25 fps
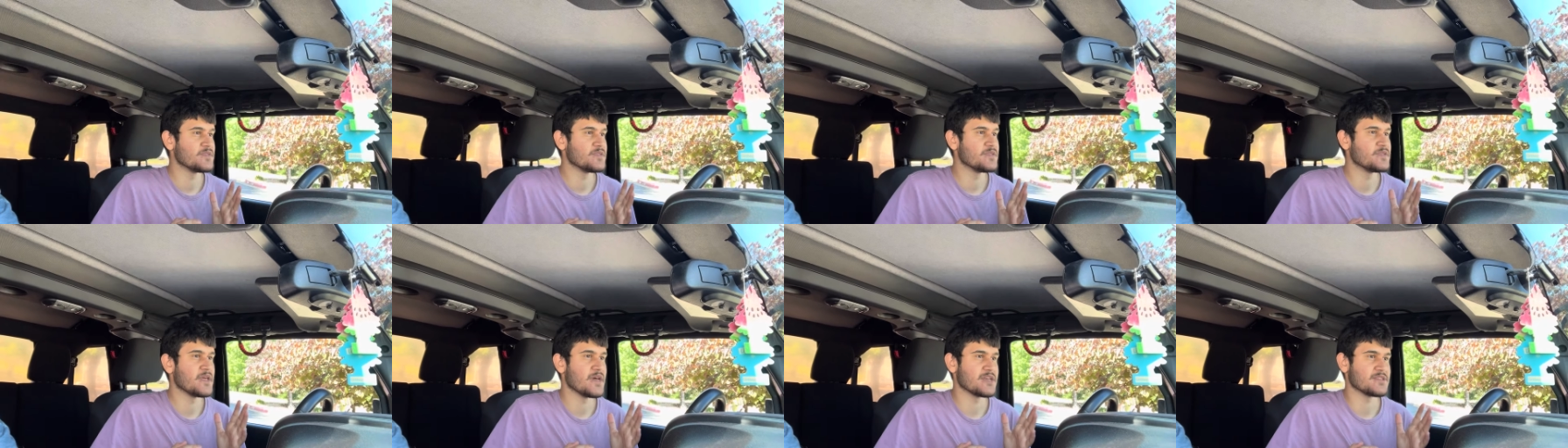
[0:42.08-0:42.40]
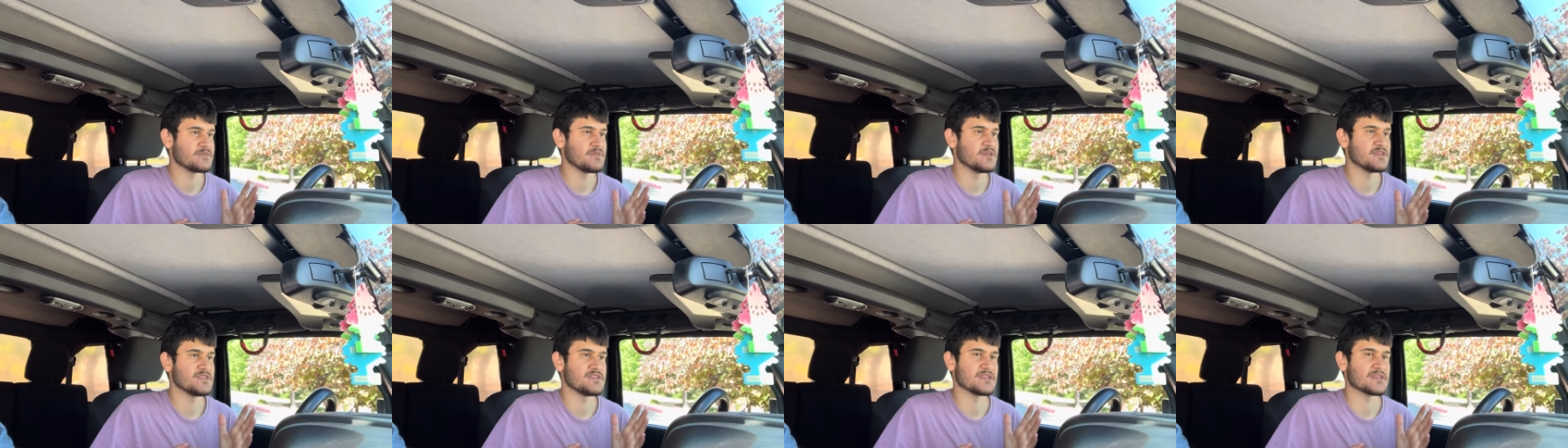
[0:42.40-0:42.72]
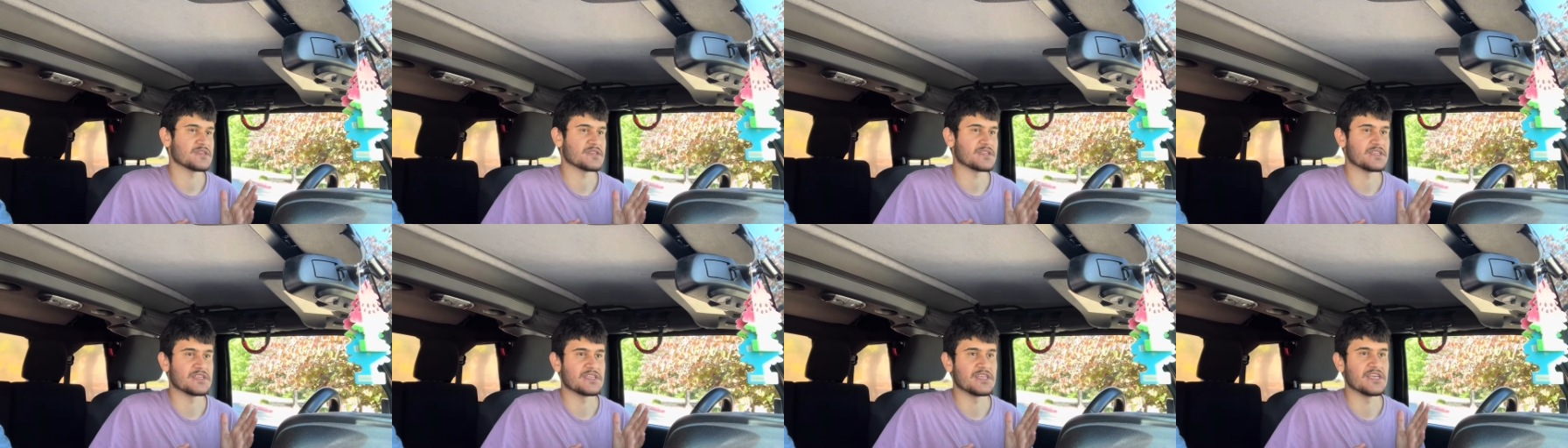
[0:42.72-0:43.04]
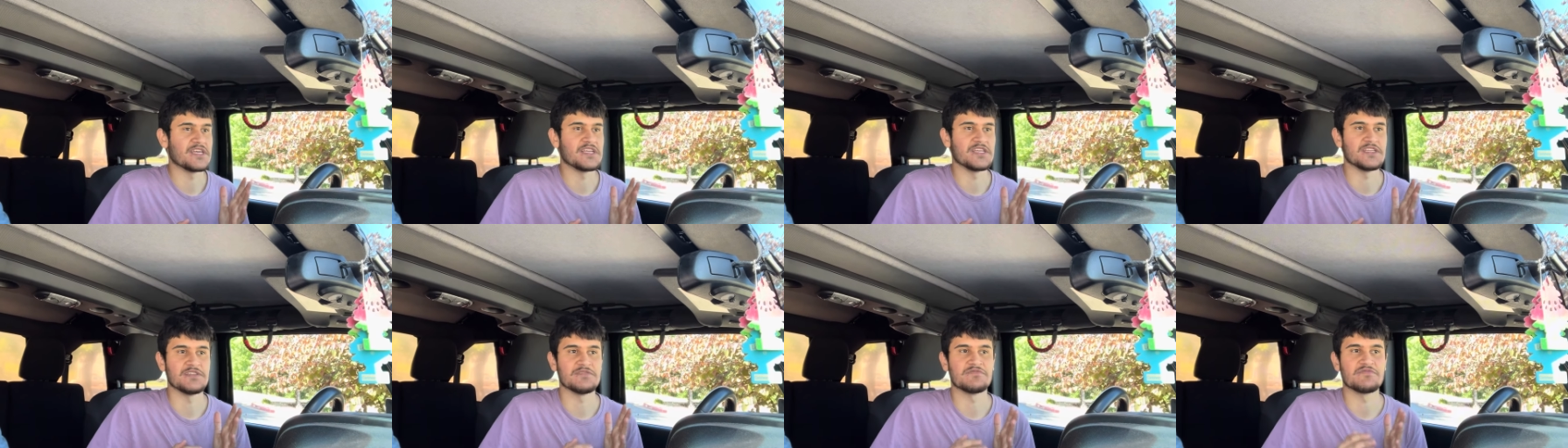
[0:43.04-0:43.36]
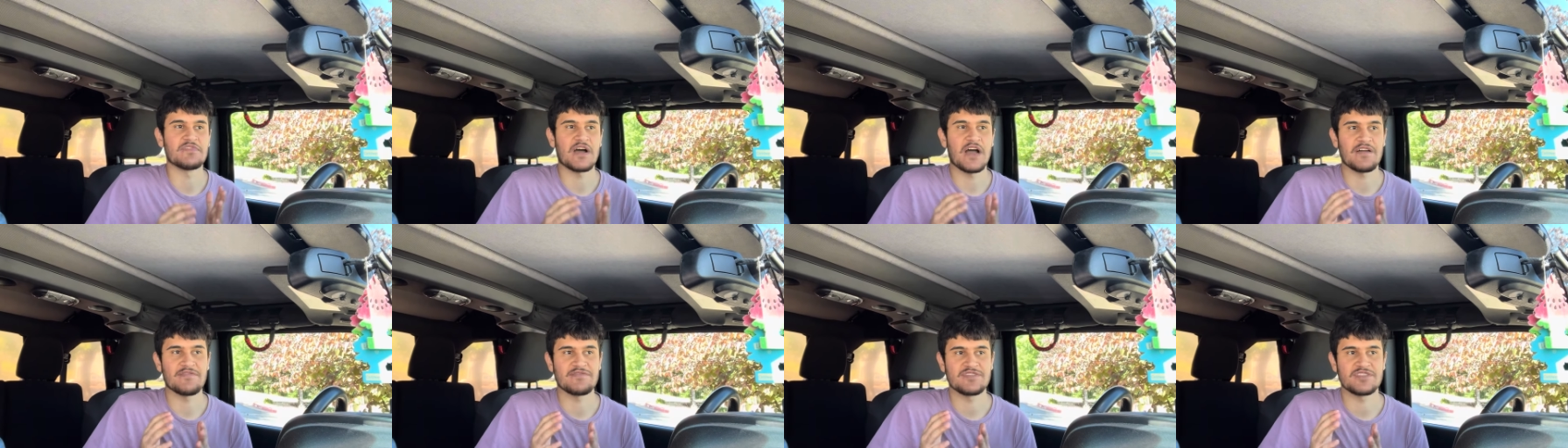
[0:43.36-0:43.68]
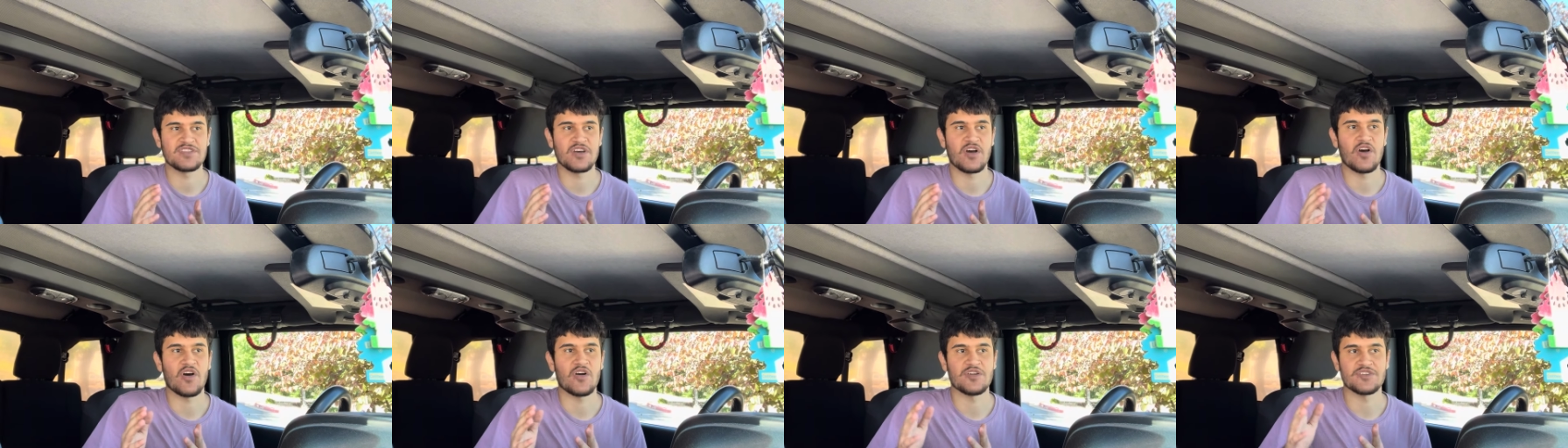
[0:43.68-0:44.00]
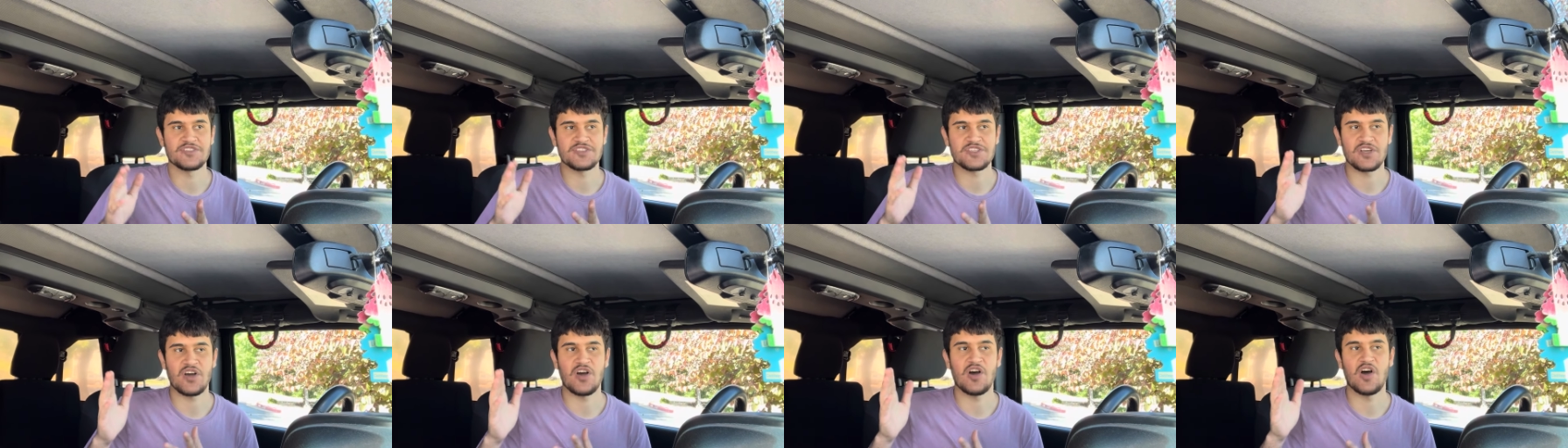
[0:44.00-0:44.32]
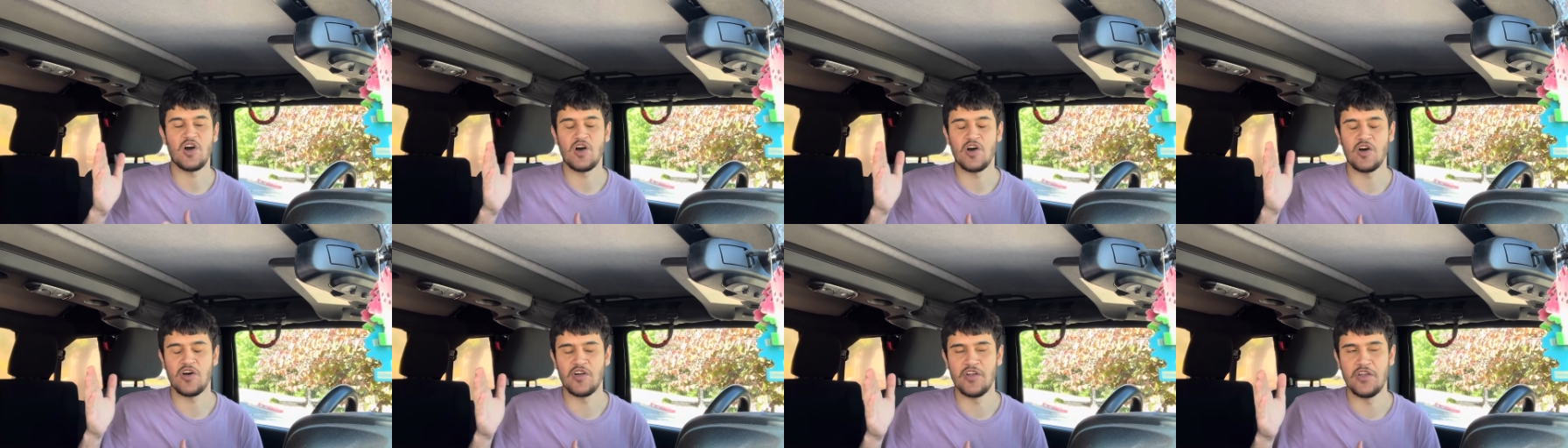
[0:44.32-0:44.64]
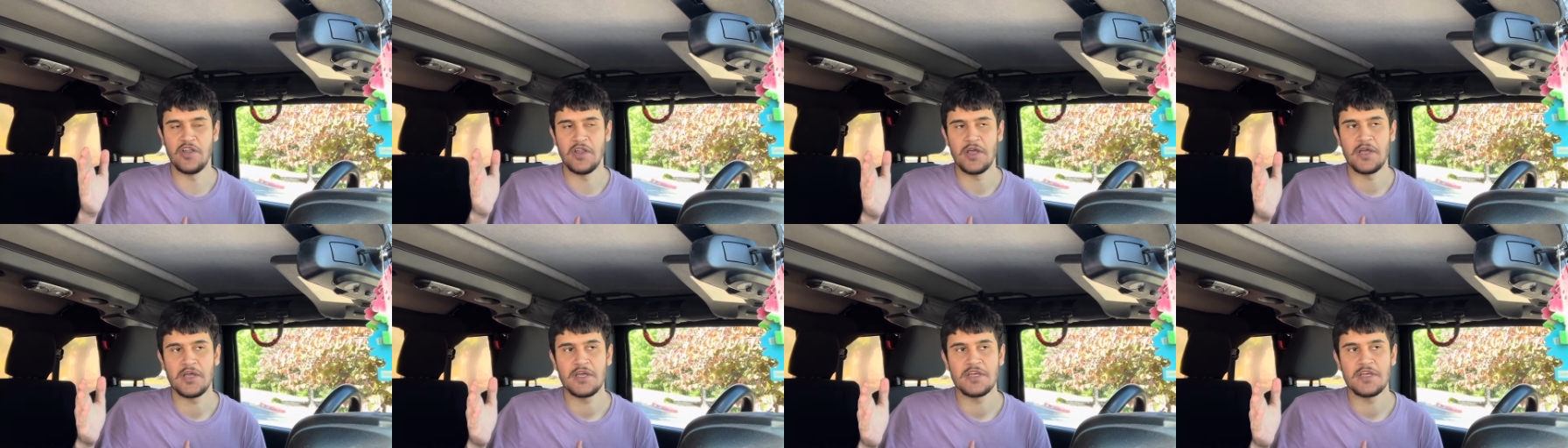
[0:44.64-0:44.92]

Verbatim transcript: That's basically getting 5 stars on